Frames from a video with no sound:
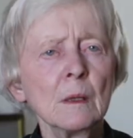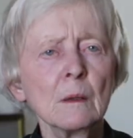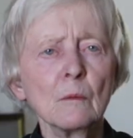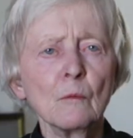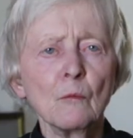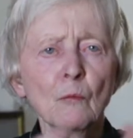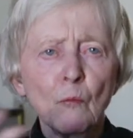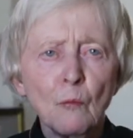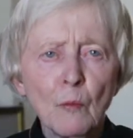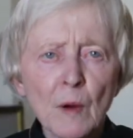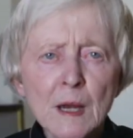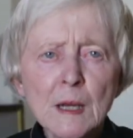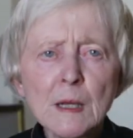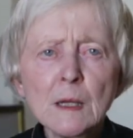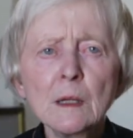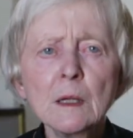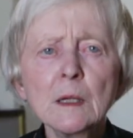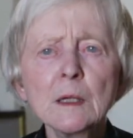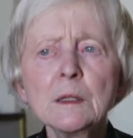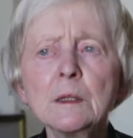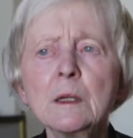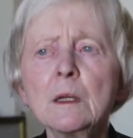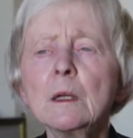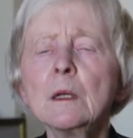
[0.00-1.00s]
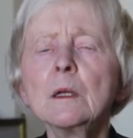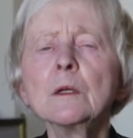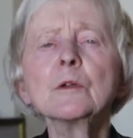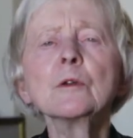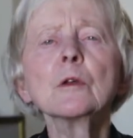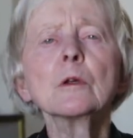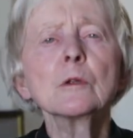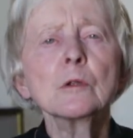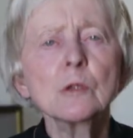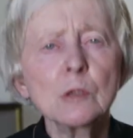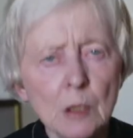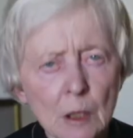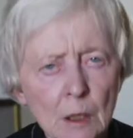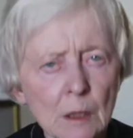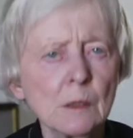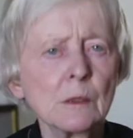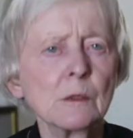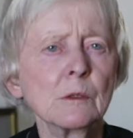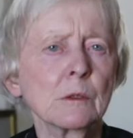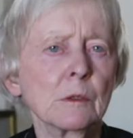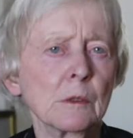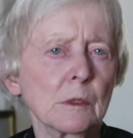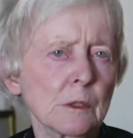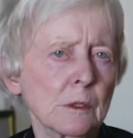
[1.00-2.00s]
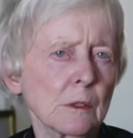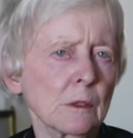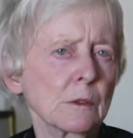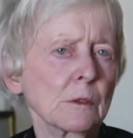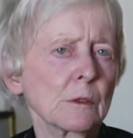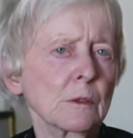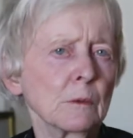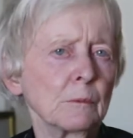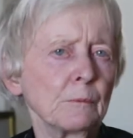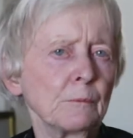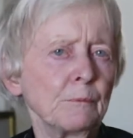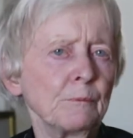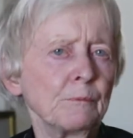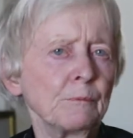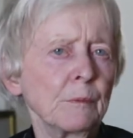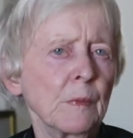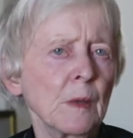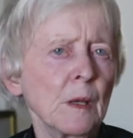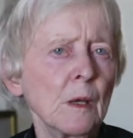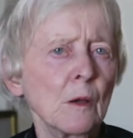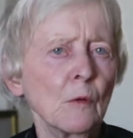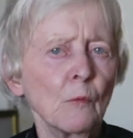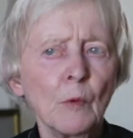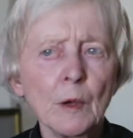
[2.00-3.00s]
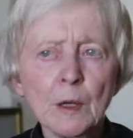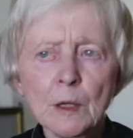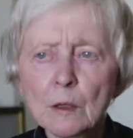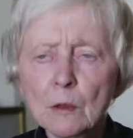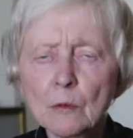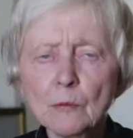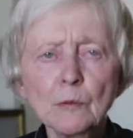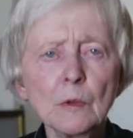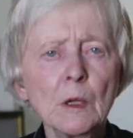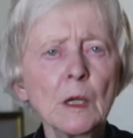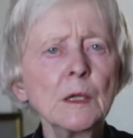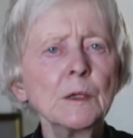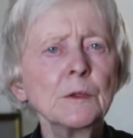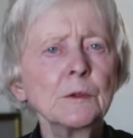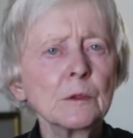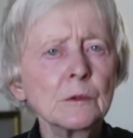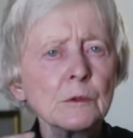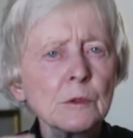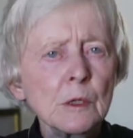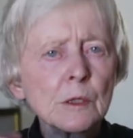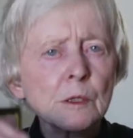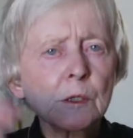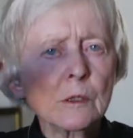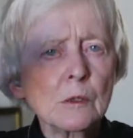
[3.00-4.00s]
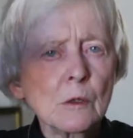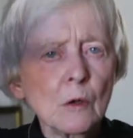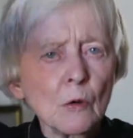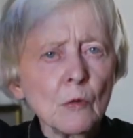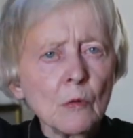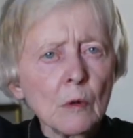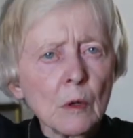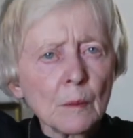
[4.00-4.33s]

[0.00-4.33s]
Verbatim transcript: We need to change the system. We don't need to just go